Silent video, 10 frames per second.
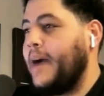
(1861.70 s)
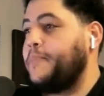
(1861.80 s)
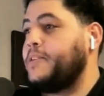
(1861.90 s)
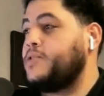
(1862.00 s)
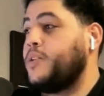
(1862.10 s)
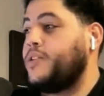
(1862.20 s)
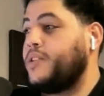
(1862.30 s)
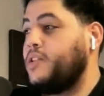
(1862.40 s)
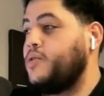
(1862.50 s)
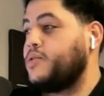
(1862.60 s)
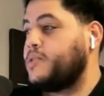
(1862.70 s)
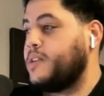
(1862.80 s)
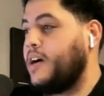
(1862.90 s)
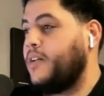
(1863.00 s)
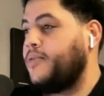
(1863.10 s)
happens within
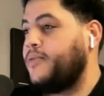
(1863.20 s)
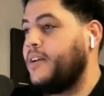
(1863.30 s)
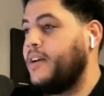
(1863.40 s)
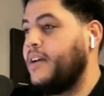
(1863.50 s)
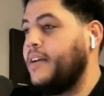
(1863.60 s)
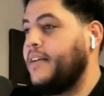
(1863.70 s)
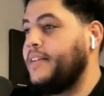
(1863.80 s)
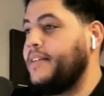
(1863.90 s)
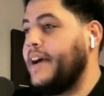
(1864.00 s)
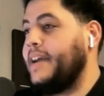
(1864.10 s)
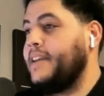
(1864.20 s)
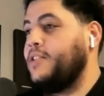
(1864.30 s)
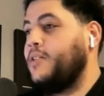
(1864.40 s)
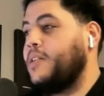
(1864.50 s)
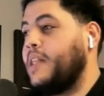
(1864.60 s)
yourself that
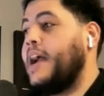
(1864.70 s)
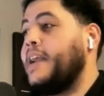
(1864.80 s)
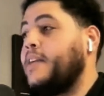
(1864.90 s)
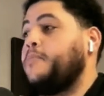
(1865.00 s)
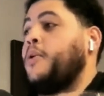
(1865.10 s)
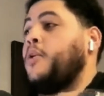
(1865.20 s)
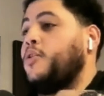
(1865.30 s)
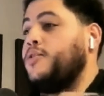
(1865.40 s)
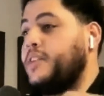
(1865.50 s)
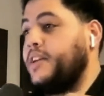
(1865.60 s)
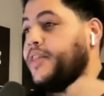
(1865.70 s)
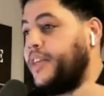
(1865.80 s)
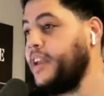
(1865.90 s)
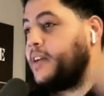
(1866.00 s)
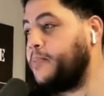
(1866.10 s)
you're like pulled to
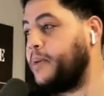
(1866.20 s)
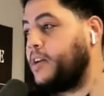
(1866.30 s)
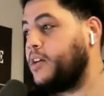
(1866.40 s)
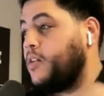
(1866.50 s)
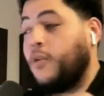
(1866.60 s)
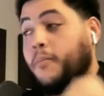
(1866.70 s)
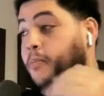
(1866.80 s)
think bigger